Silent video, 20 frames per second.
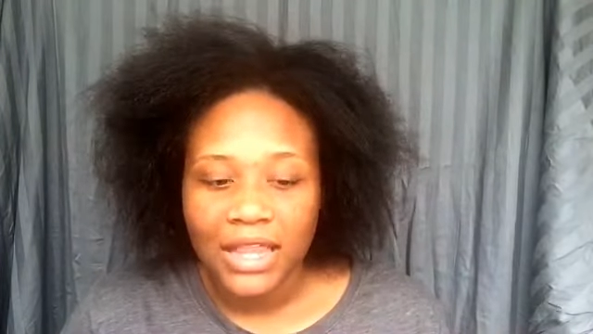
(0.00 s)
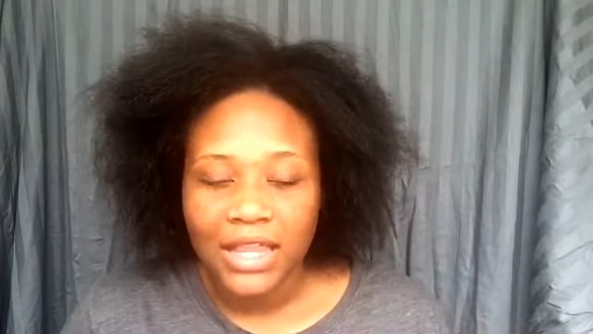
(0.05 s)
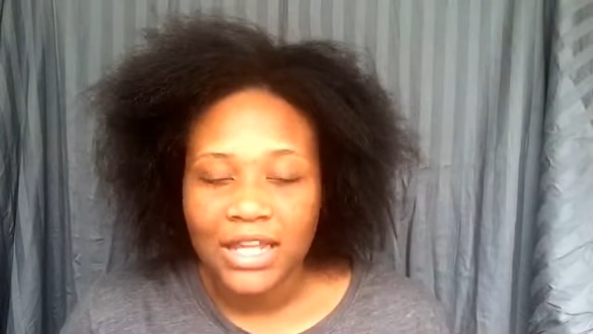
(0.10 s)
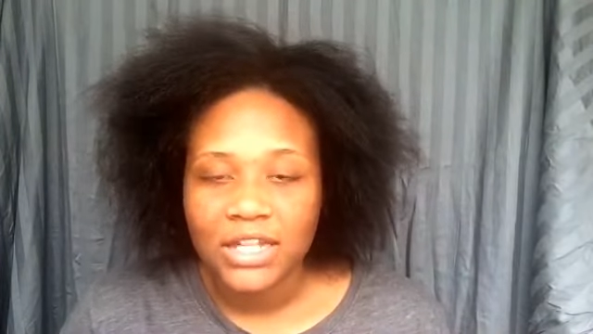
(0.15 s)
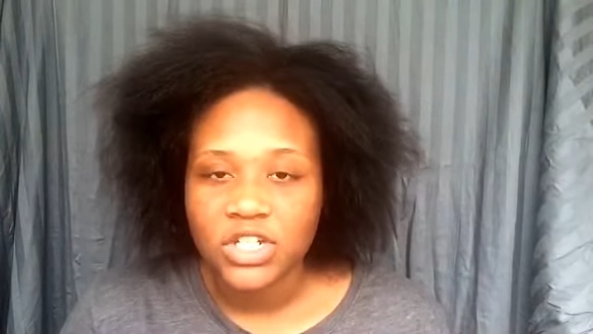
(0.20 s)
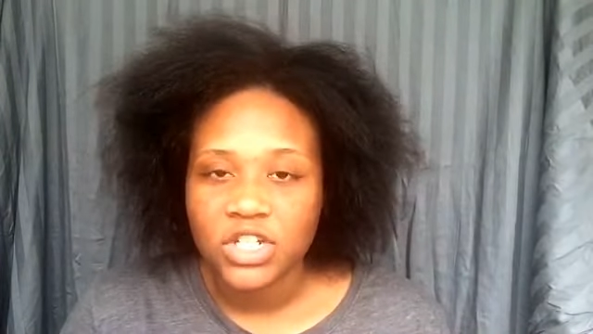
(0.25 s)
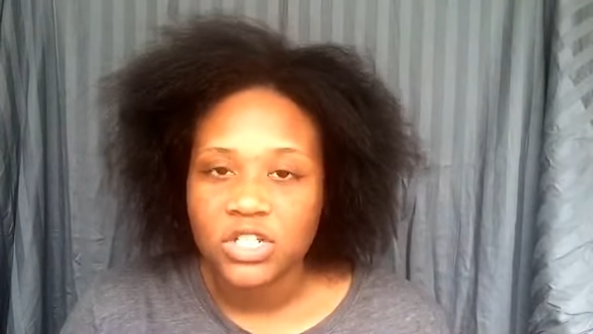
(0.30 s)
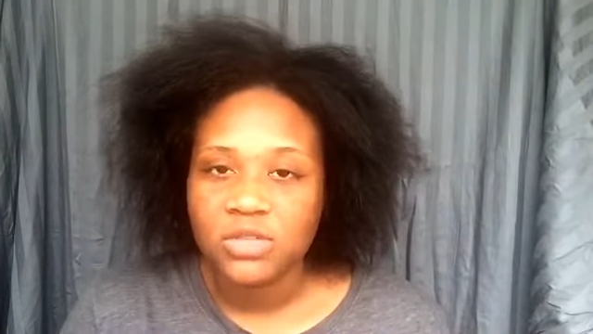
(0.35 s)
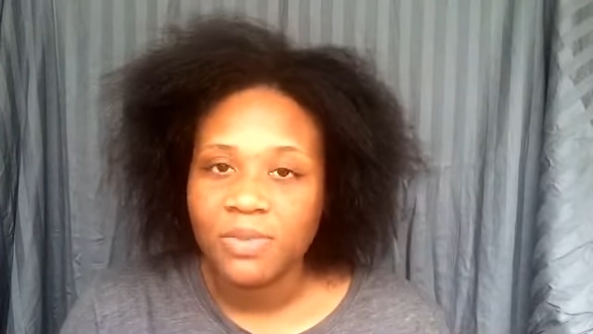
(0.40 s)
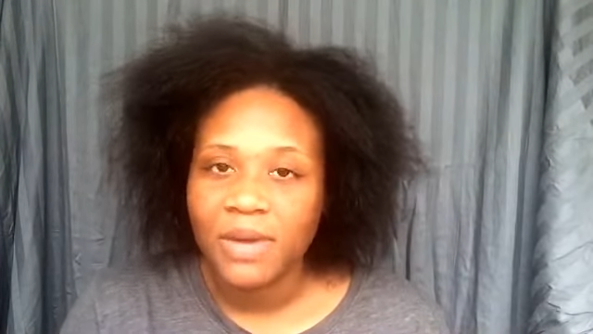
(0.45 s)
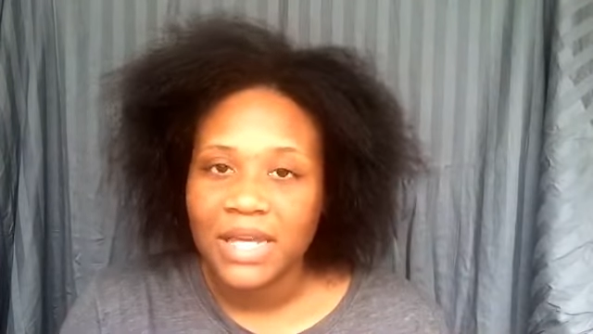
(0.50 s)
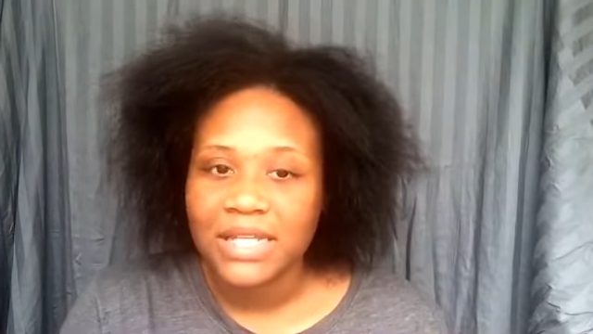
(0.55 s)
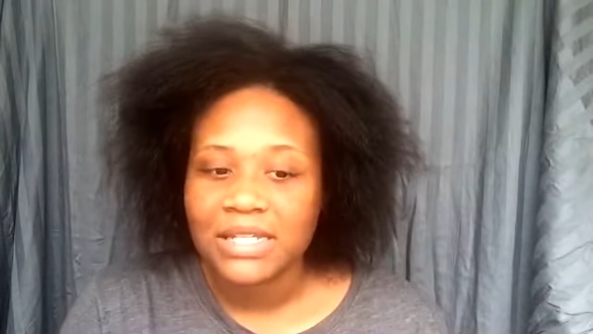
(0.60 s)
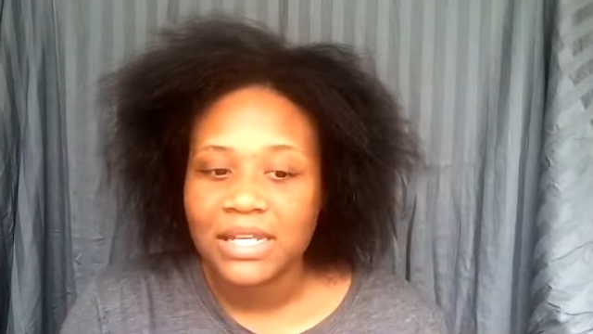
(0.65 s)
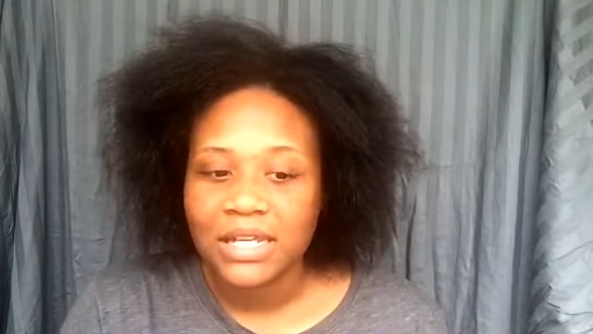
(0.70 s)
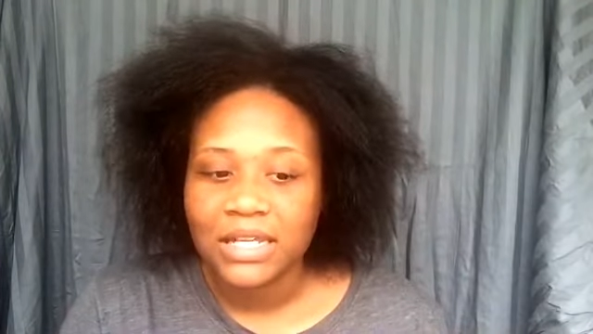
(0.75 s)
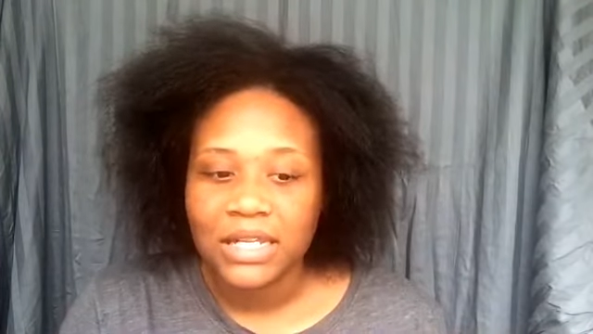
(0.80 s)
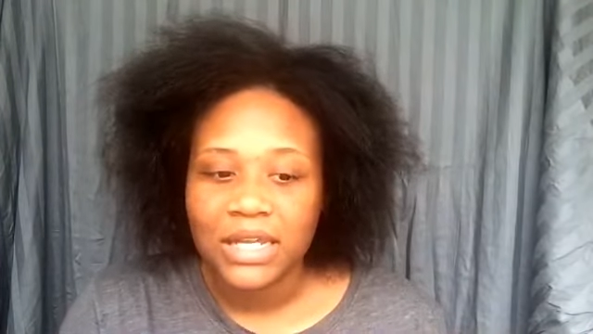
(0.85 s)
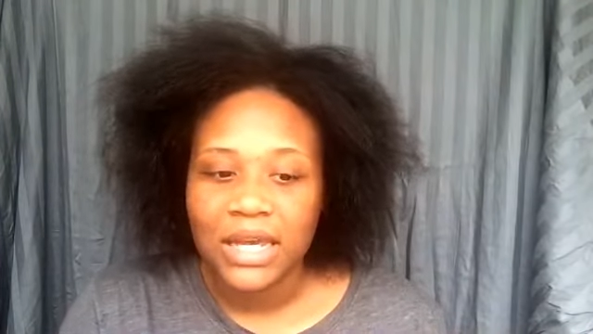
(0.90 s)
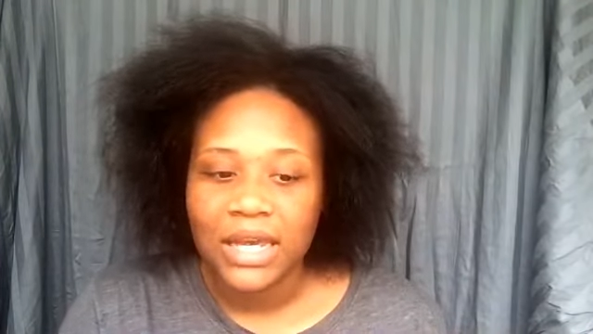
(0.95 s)
that's just
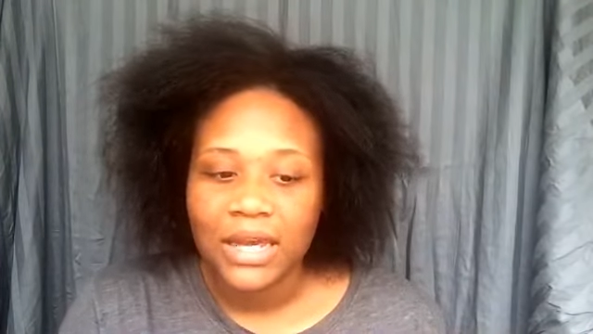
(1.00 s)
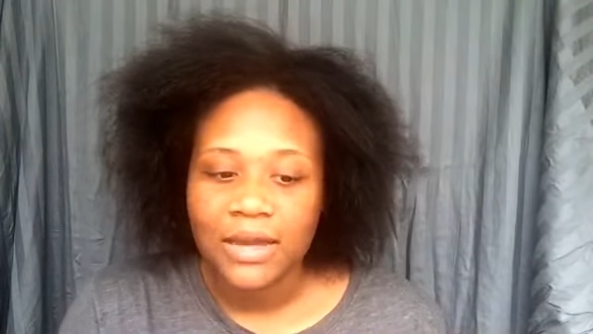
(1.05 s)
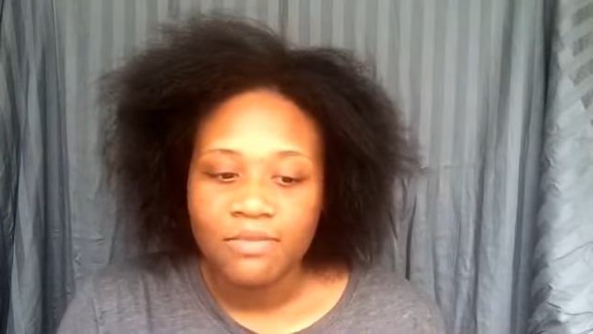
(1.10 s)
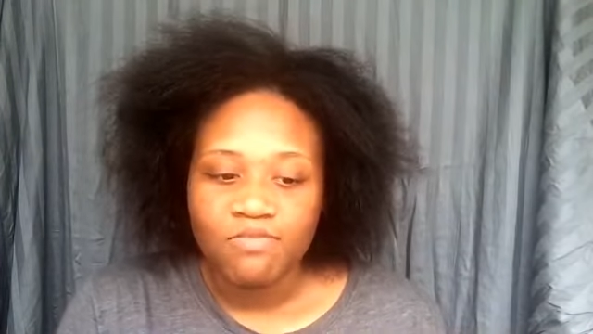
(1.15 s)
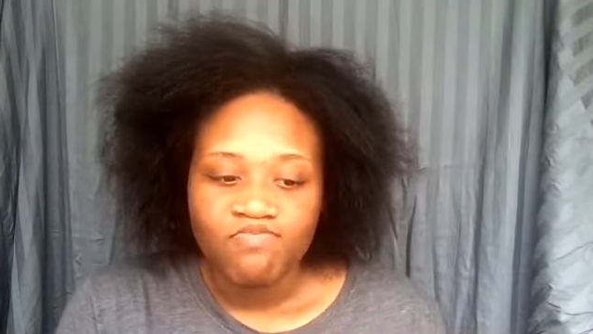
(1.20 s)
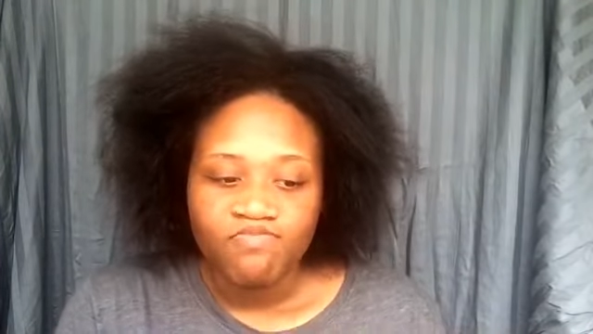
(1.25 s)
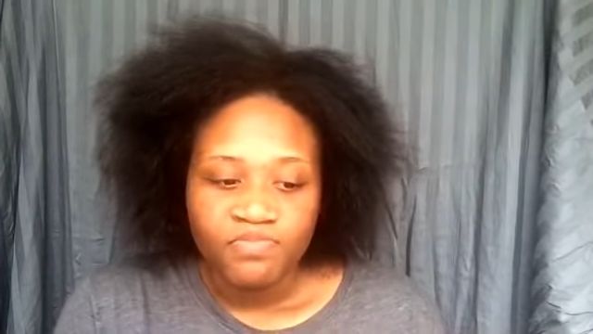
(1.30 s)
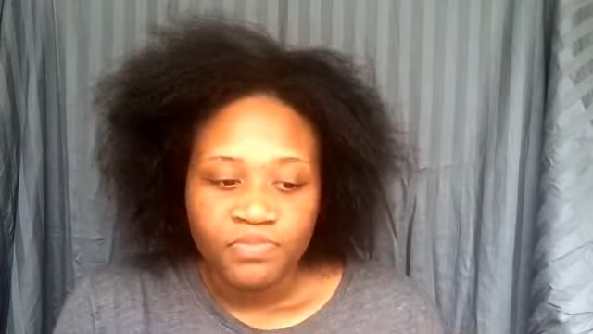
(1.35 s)
basically